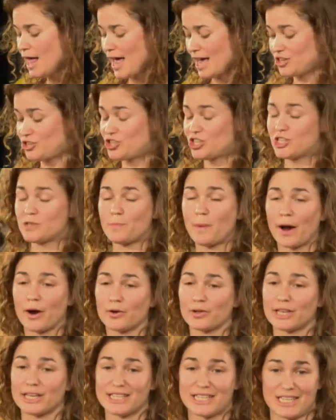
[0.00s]
And she's
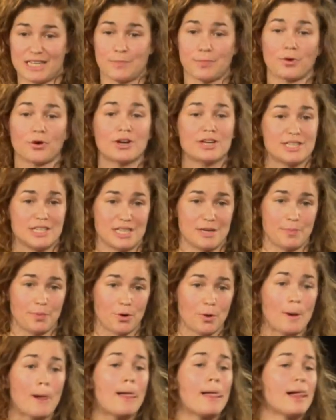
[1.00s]
spiraling deeper and
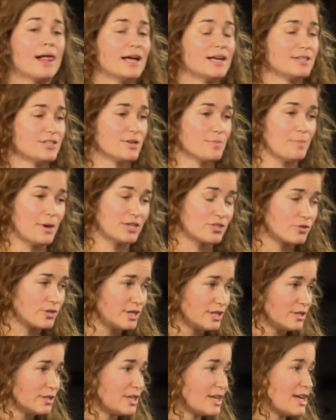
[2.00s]
deeper into mental
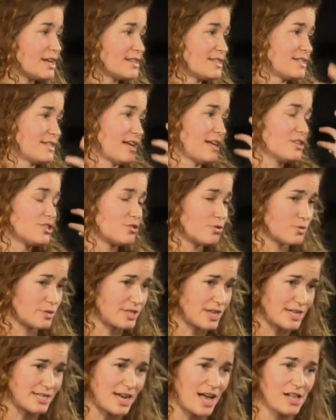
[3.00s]
illness and
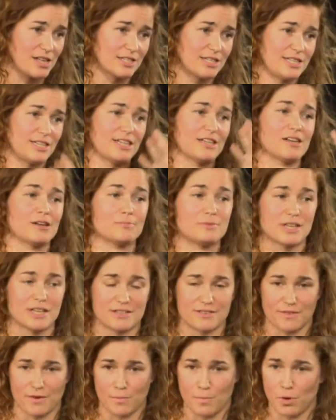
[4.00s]
suicidality and
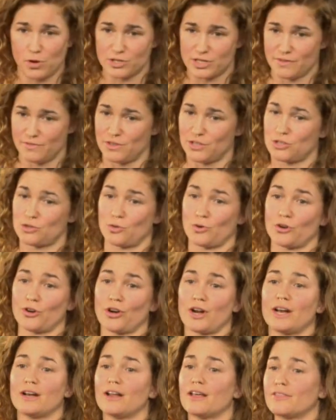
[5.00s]
obsessive compulsive disorder,
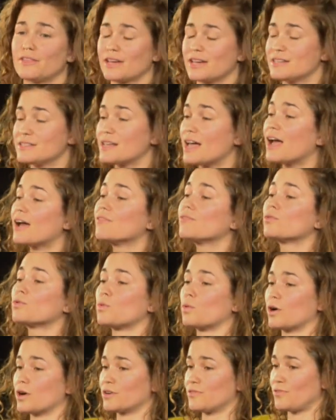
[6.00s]
and nothing has ever
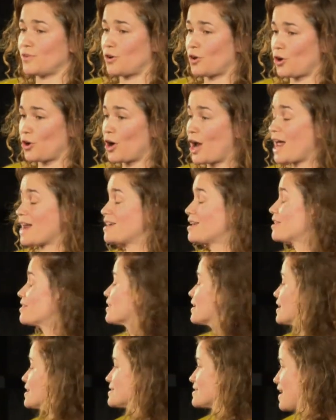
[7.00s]
worked for her and
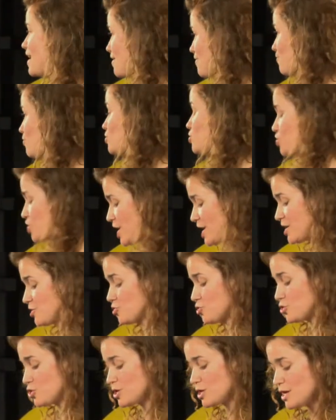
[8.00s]
nothing has ever
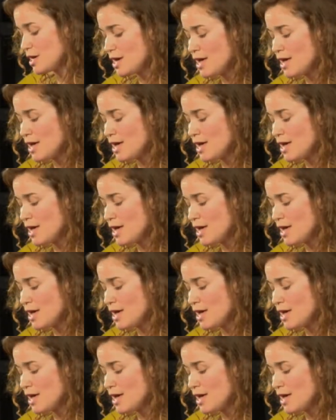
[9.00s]
changed.